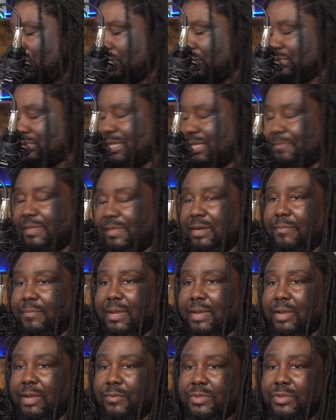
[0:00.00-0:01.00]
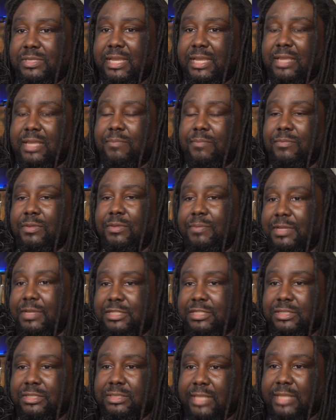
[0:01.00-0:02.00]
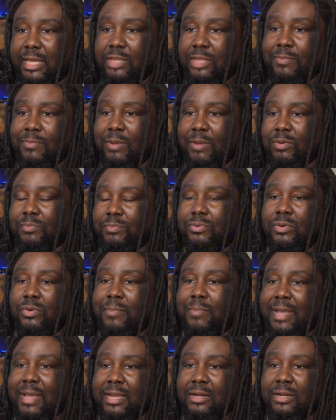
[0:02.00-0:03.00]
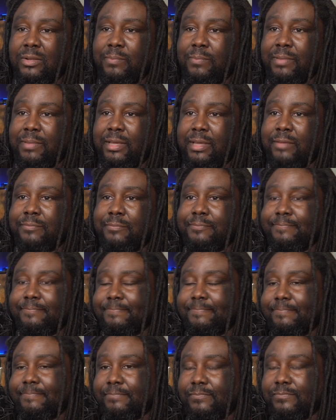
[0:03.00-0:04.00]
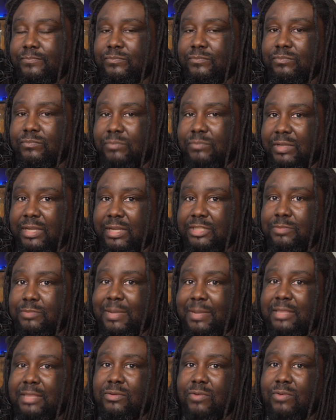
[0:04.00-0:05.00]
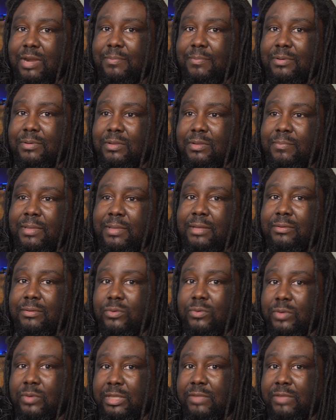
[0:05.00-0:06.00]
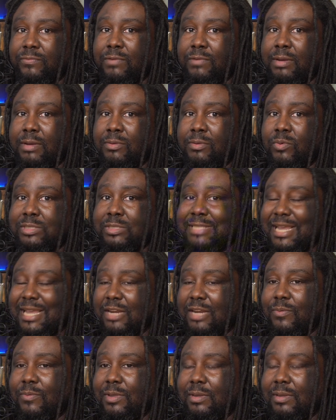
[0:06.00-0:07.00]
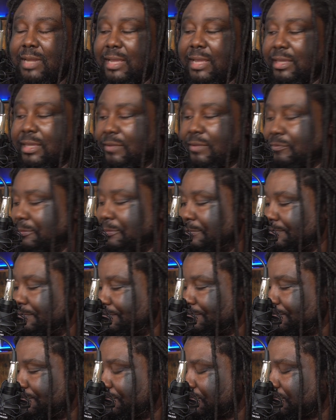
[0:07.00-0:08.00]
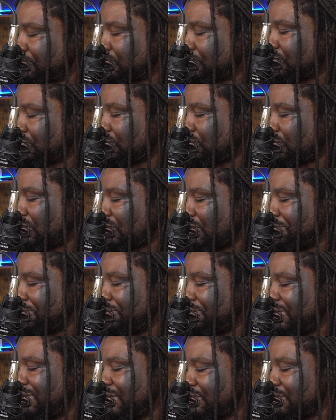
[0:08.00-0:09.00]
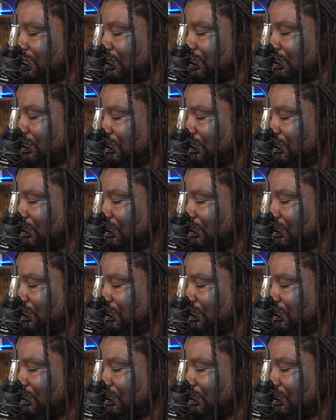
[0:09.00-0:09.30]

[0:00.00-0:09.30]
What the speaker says: keep that in mind when you're taking pictures, that you might want to pull back a little bit because you might have to crop a little bit and get the frame to exactly where you like it. But